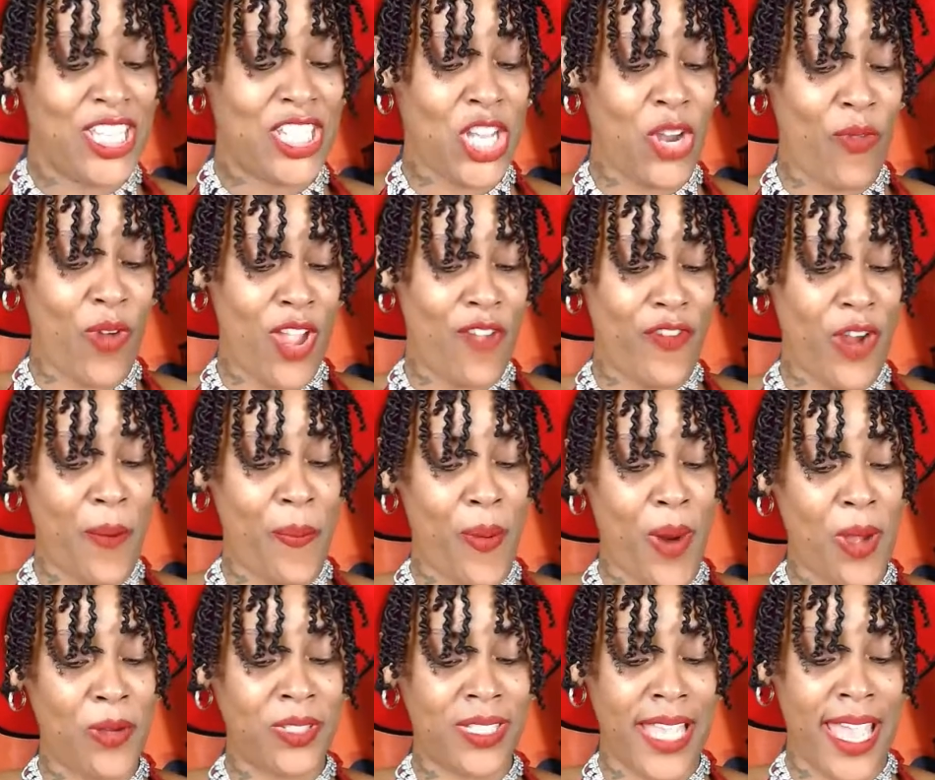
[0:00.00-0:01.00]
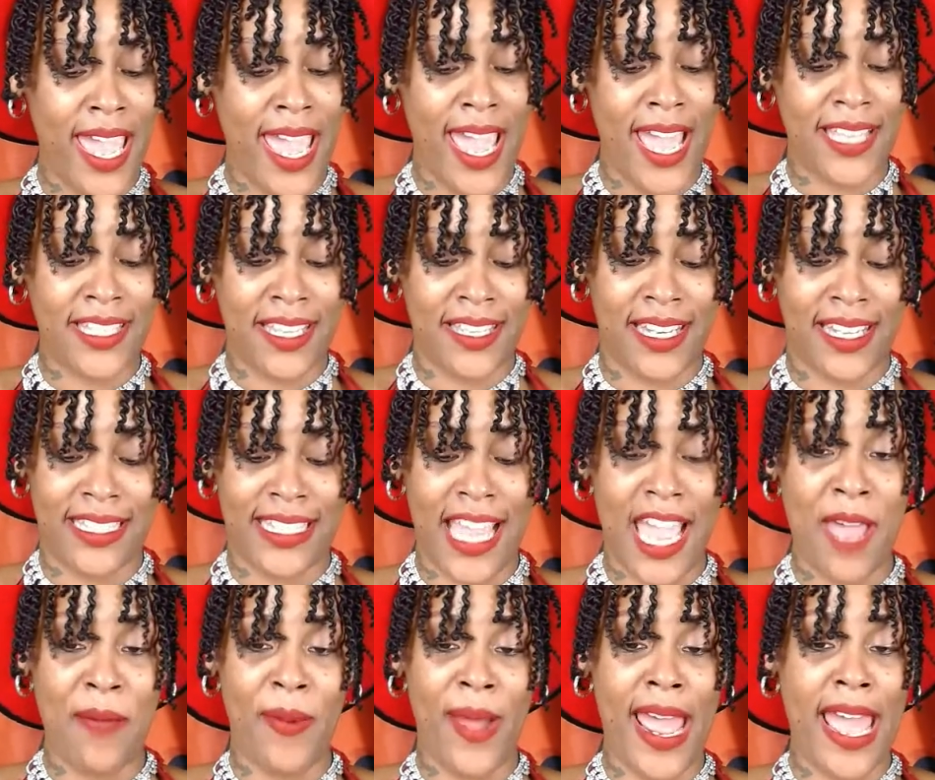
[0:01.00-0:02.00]
Sharif approached the edge of the
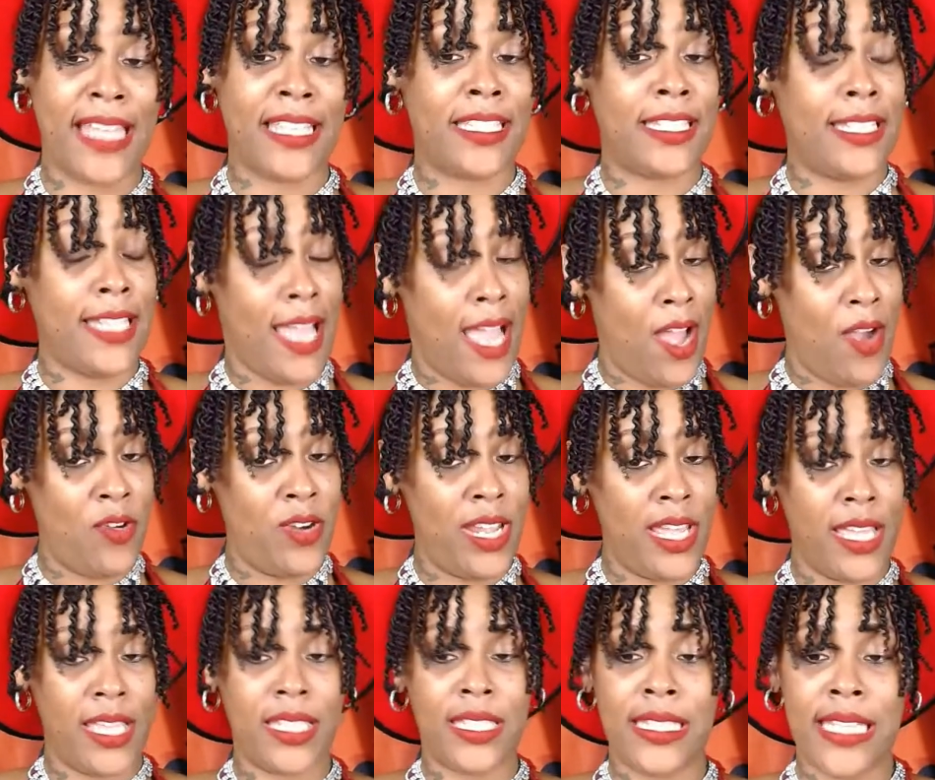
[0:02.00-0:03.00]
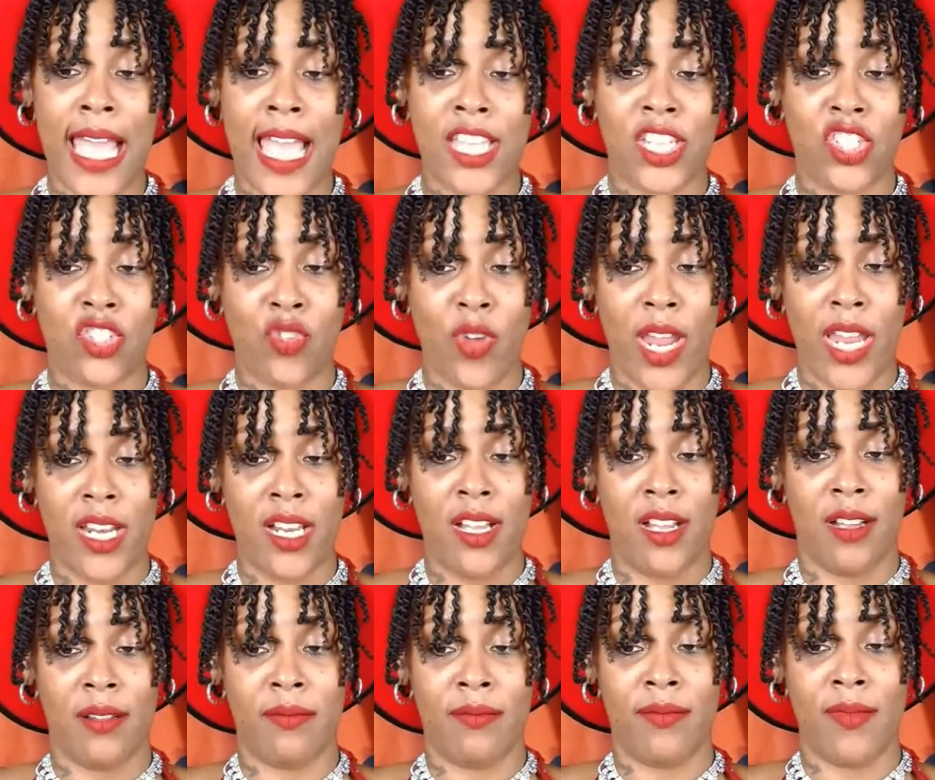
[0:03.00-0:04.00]
table as Tony sat straight
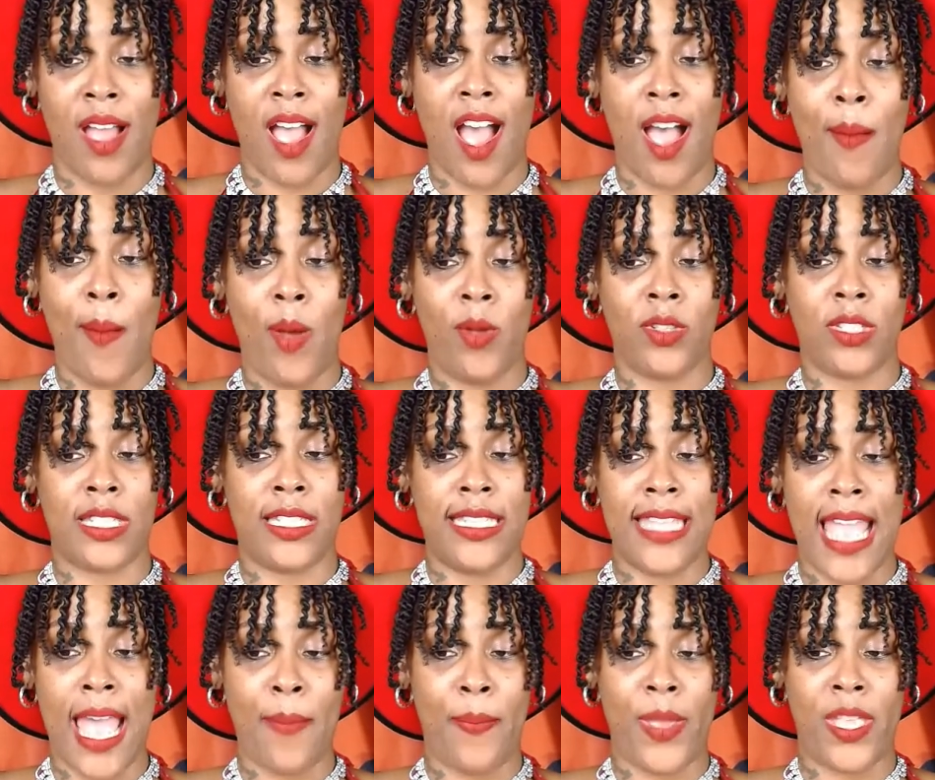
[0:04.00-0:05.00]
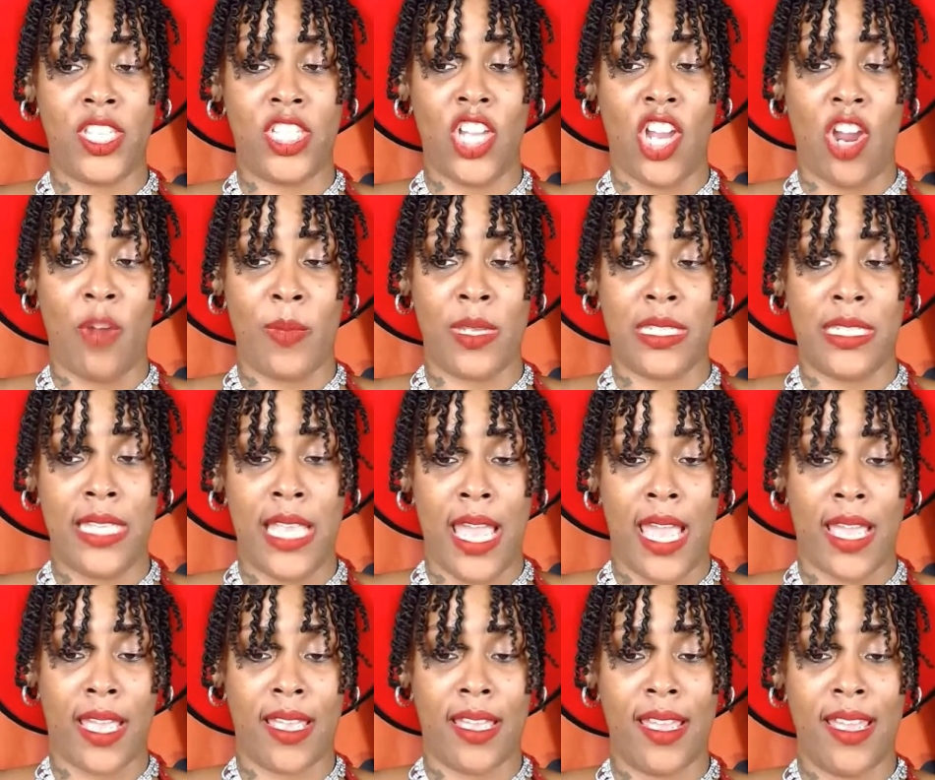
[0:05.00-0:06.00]
up, almost snapping Jeremy's
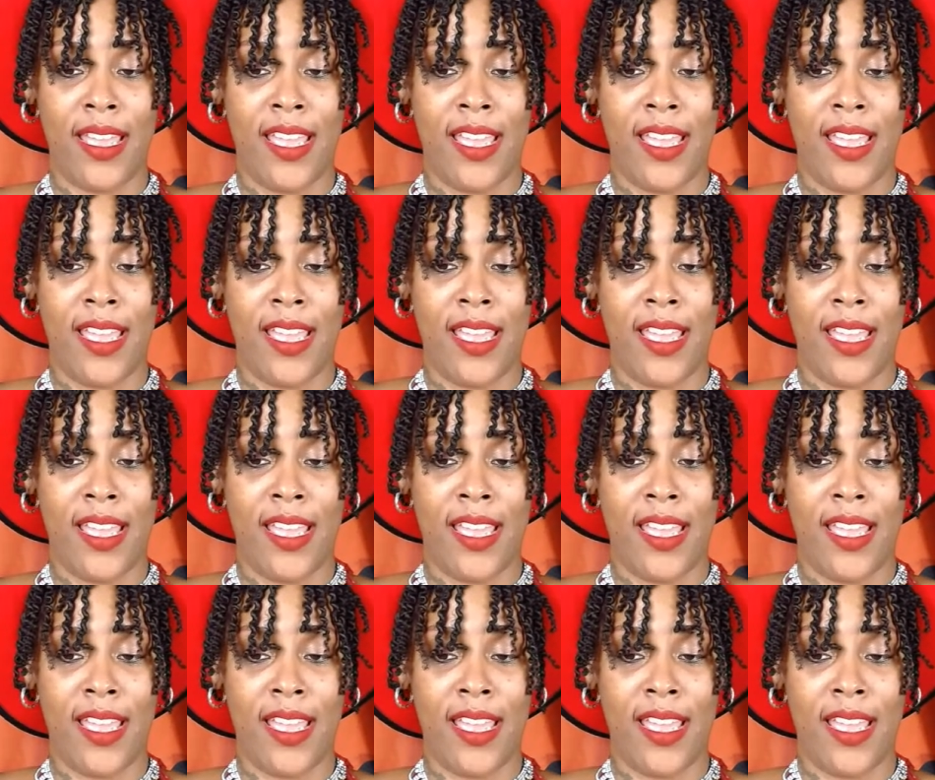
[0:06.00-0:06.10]
neck.